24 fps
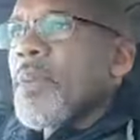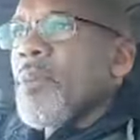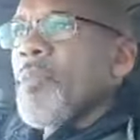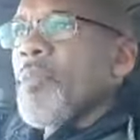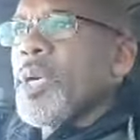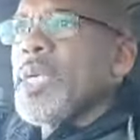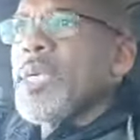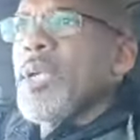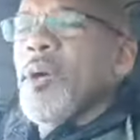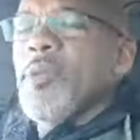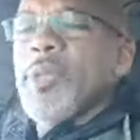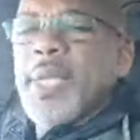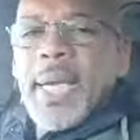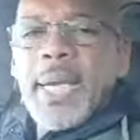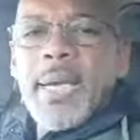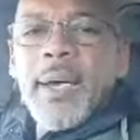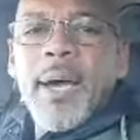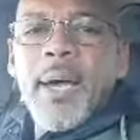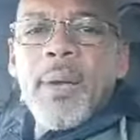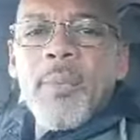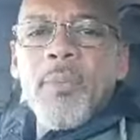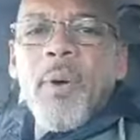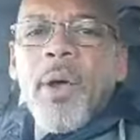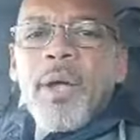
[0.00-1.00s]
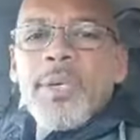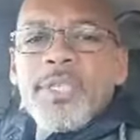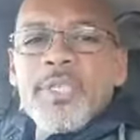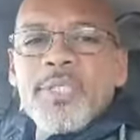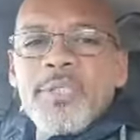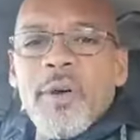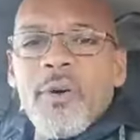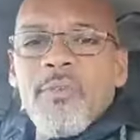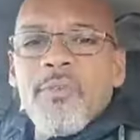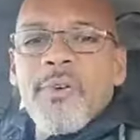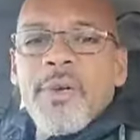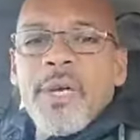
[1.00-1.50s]
We know that God
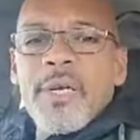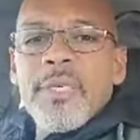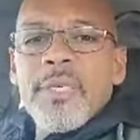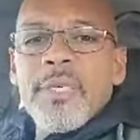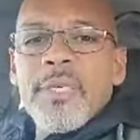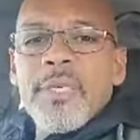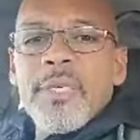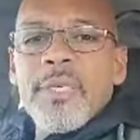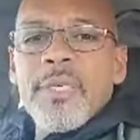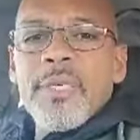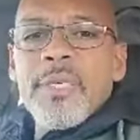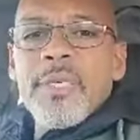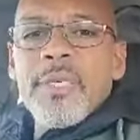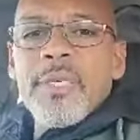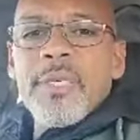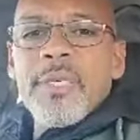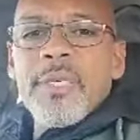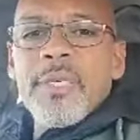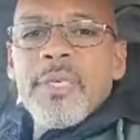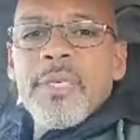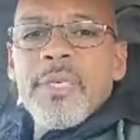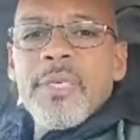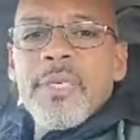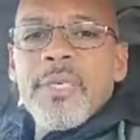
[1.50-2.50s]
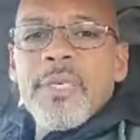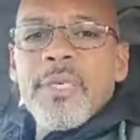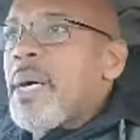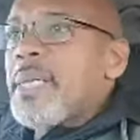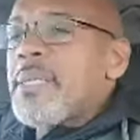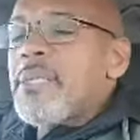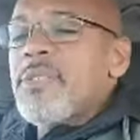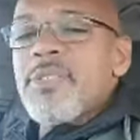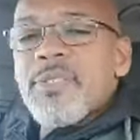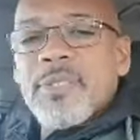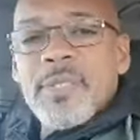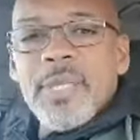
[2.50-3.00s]
watches over us.
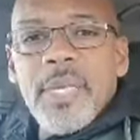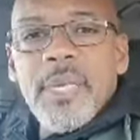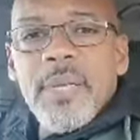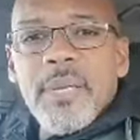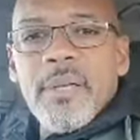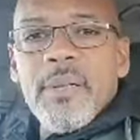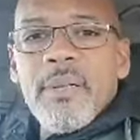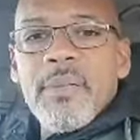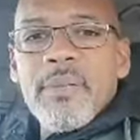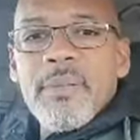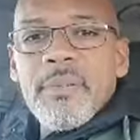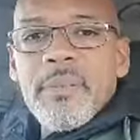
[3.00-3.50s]
But still,